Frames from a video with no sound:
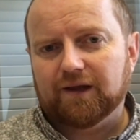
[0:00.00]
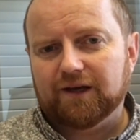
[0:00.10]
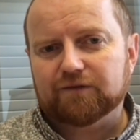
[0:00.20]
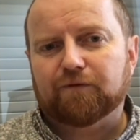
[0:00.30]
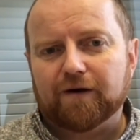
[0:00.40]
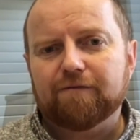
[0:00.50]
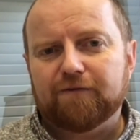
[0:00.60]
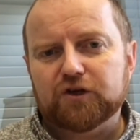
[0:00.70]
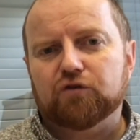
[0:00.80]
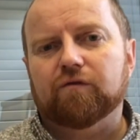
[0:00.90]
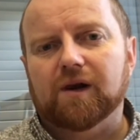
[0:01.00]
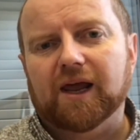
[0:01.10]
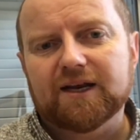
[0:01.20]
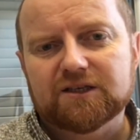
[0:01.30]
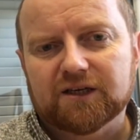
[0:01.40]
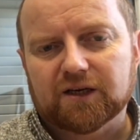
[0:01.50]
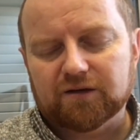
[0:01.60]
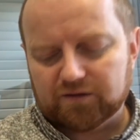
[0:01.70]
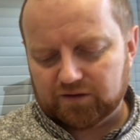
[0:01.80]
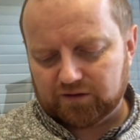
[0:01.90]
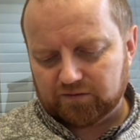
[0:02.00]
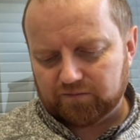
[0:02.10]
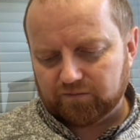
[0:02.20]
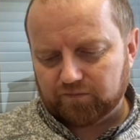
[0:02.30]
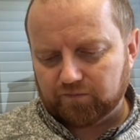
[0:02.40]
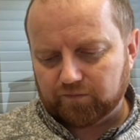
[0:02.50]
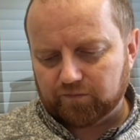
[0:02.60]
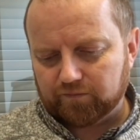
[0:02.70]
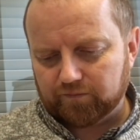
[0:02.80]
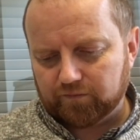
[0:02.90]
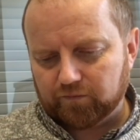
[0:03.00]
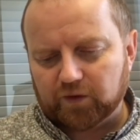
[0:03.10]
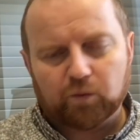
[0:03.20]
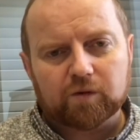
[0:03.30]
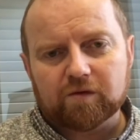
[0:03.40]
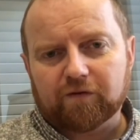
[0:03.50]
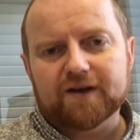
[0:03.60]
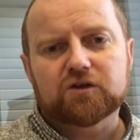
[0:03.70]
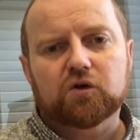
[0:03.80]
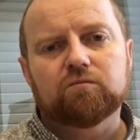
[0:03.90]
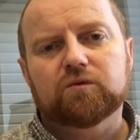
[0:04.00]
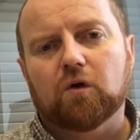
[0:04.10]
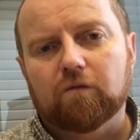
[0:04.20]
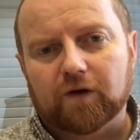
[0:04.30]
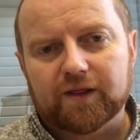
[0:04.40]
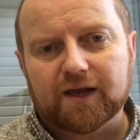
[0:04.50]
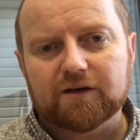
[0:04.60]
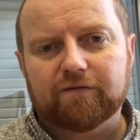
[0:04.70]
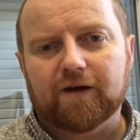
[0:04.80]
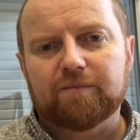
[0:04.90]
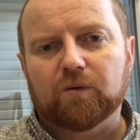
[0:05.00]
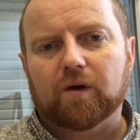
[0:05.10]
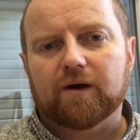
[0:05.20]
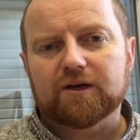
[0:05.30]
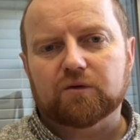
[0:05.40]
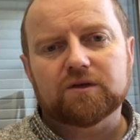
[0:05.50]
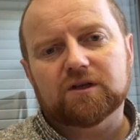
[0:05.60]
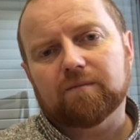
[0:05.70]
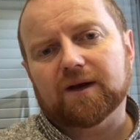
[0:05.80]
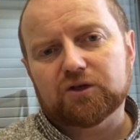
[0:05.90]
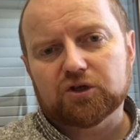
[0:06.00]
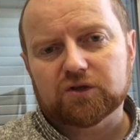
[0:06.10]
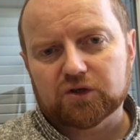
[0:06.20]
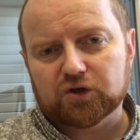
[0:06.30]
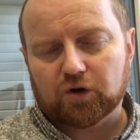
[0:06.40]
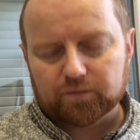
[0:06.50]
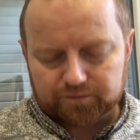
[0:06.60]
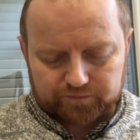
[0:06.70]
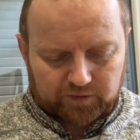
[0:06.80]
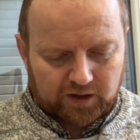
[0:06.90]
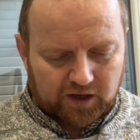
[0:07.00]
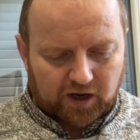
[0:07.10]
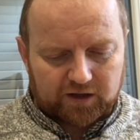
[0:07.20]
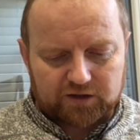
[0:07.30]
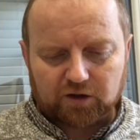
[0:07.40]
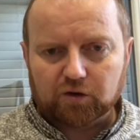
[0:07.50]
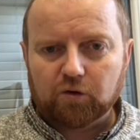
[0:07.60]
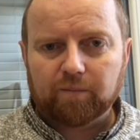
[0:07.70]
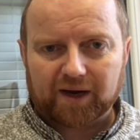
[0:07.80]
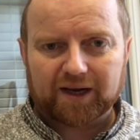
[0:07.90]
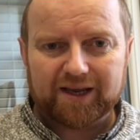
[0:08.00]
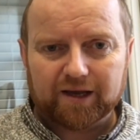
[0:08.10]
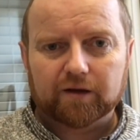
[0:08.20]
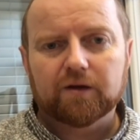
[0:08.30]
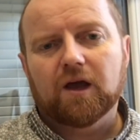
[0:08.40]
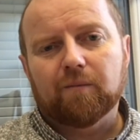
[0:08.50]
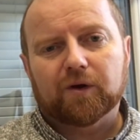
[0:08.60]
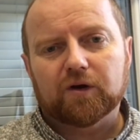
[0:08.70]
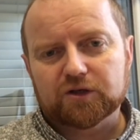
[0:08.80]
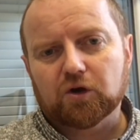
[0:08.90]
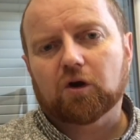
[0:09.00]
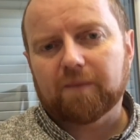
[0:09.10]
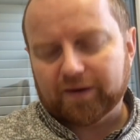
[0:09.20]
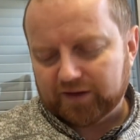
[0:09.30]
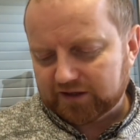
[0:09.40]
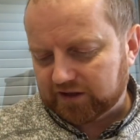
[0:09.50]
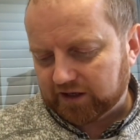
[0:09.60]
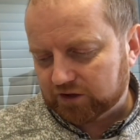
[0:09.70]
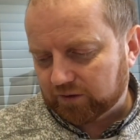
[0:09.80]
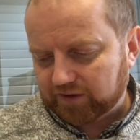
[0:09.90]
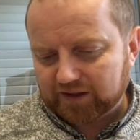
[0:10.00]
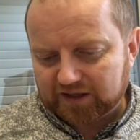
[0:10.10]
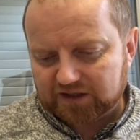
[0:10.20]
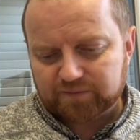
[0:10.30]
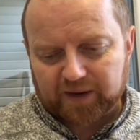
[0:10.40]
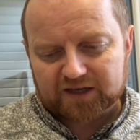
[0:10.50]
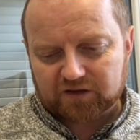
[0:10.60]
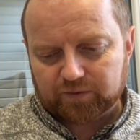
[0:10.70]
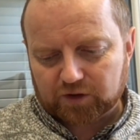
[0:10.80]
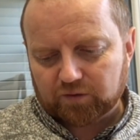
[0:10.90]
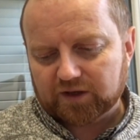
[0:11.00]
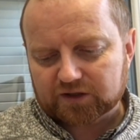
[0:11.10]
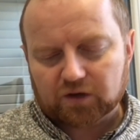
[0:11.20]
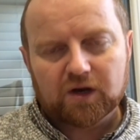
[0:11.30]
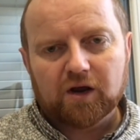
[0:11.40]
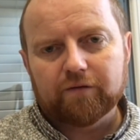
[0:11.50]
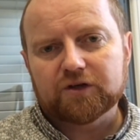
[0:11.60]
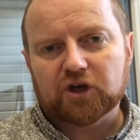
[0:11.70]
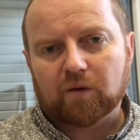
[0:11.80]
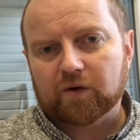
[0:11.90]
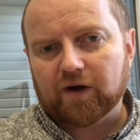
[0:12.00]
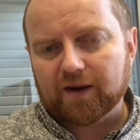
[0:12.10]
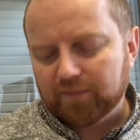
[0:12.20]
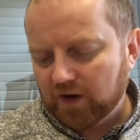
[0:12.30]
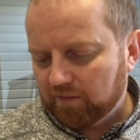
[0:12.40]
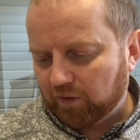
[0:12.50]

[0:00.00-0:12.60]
It's very fishing related, and when one of my friends comes over at the end of February, he's going to the Manchester show and he's going to come back here and we're going to talk about these things. So I think this is best if we do this with a chat with Graham.